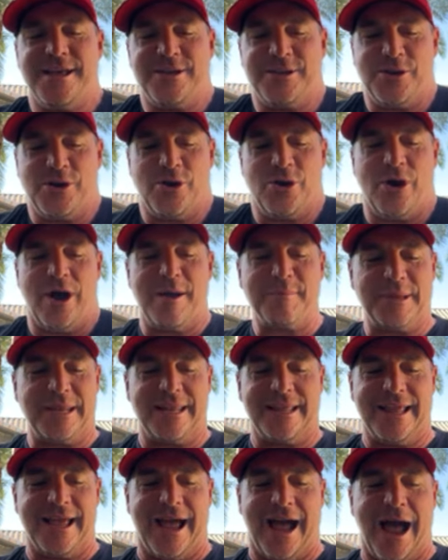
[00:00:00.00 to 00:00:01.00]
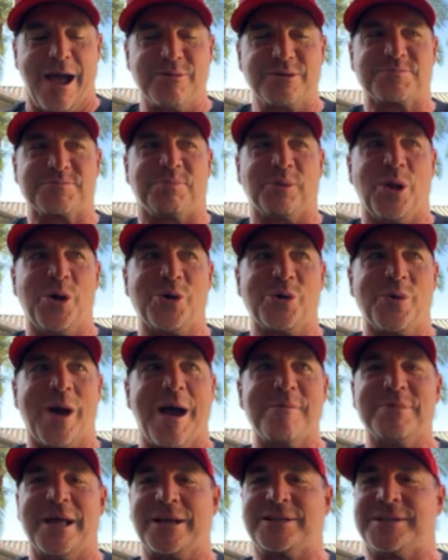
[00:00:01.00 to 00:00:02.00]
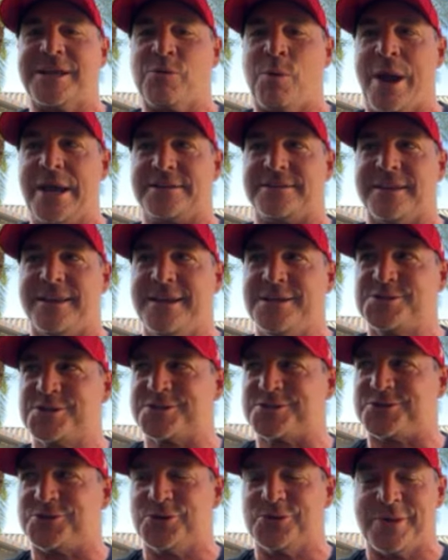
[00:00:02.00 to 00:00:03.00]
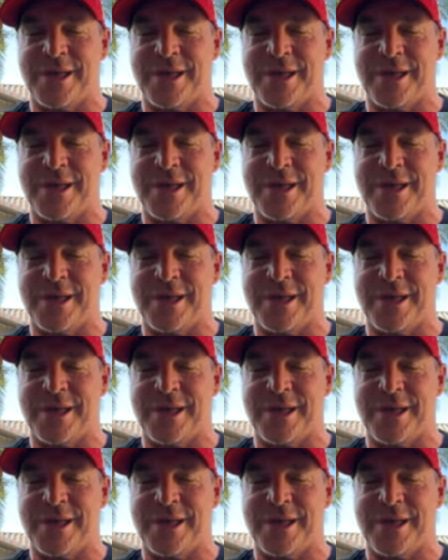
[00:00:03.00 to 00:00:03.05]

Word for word: uh-huh. You know, I mean, I was blown away. I'm like, wait, did he just